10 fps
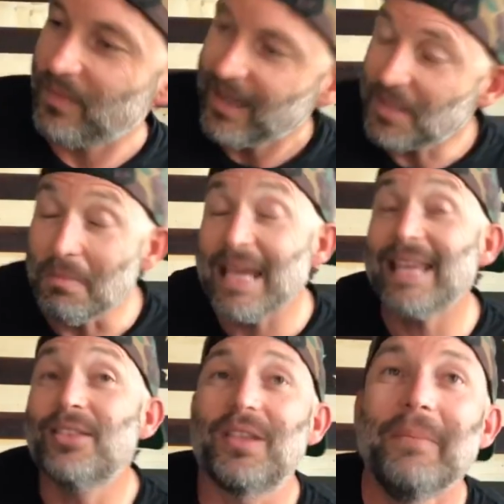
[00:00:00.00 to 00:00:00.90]
to
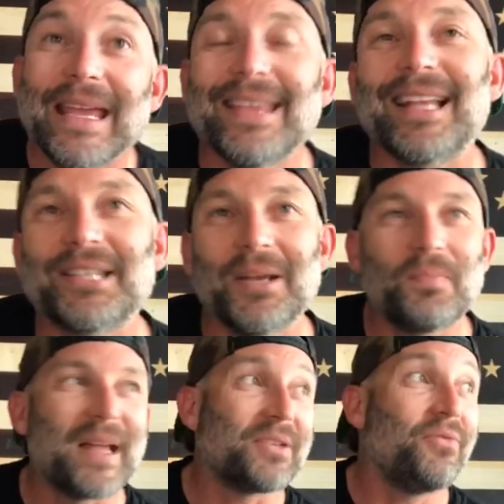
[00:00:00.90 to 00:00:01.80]
me that's
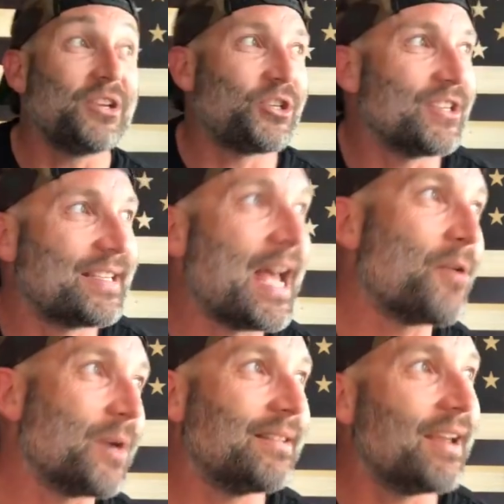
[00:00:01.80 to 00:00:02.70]
a vicious
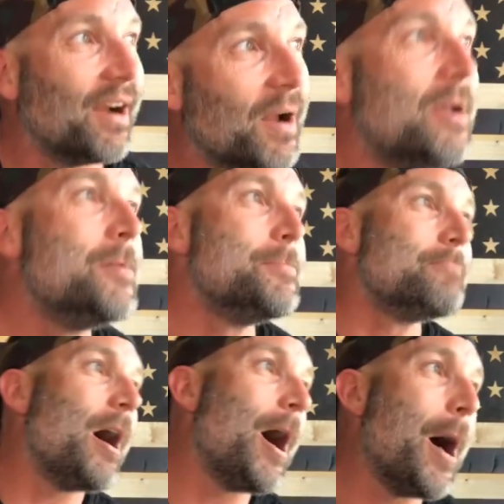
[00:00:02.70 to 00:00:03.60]
sound right there.
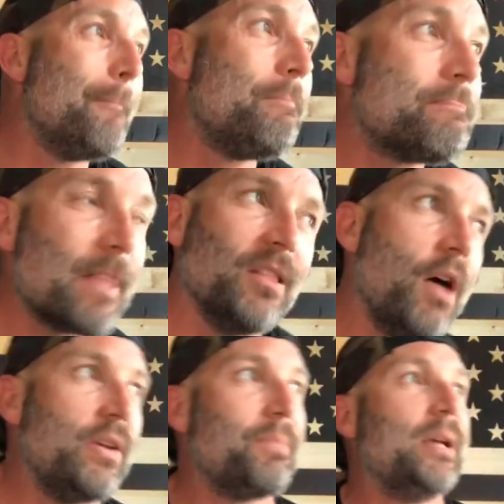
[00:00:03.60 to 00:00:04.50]
I
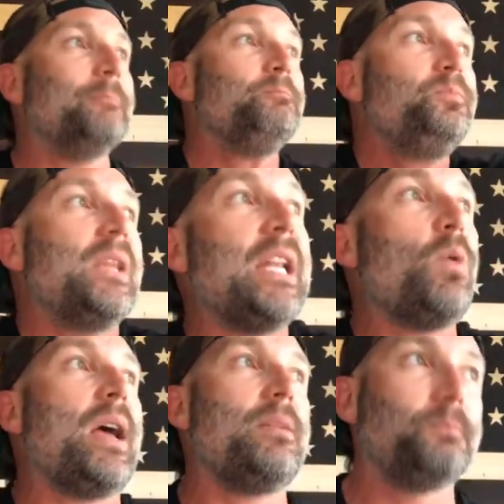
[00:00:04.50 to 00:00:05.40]
love it. But
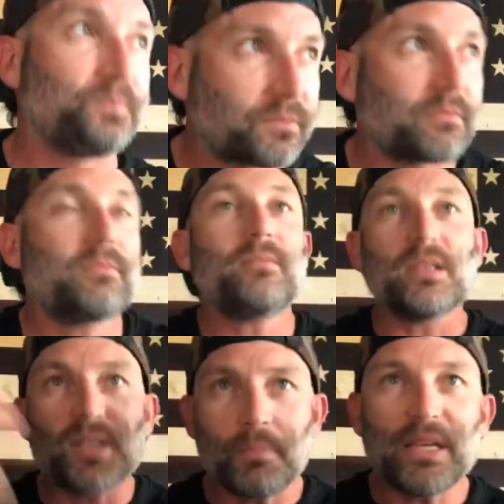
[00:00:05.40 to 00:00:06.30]
anyway,
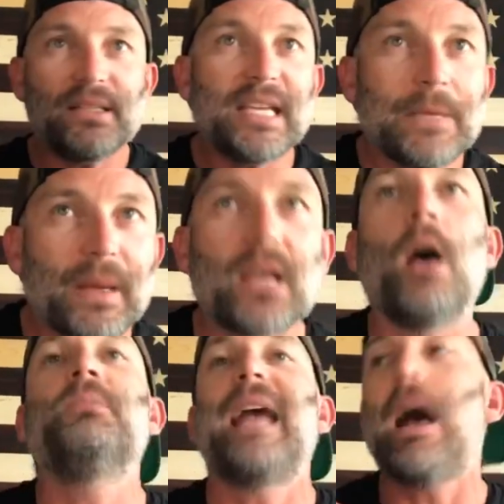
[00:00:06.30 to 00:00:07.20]
something deep, it
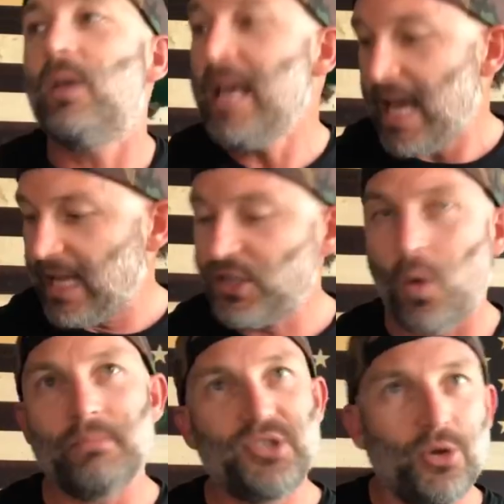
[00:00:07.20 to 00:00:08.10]
comes out. And
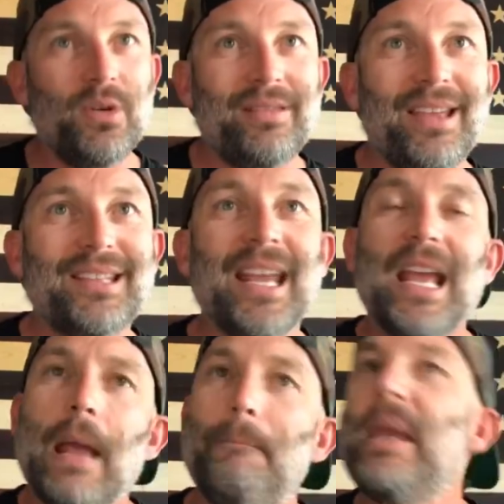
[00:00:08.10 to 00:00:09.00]
so I'm doing this
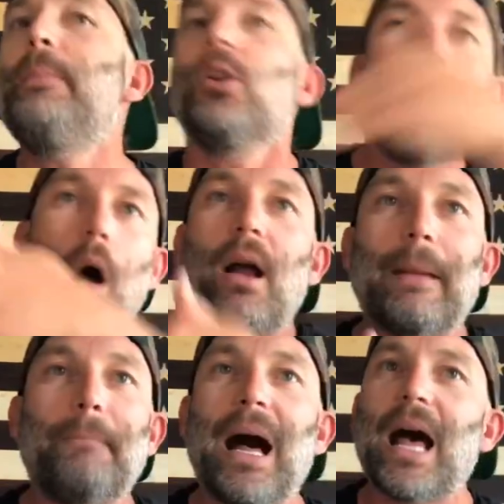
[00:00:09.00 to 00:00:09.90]
and people are
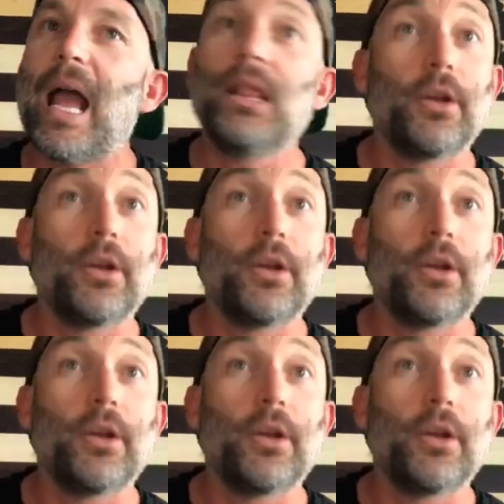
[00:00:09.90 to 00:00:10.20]
walking by.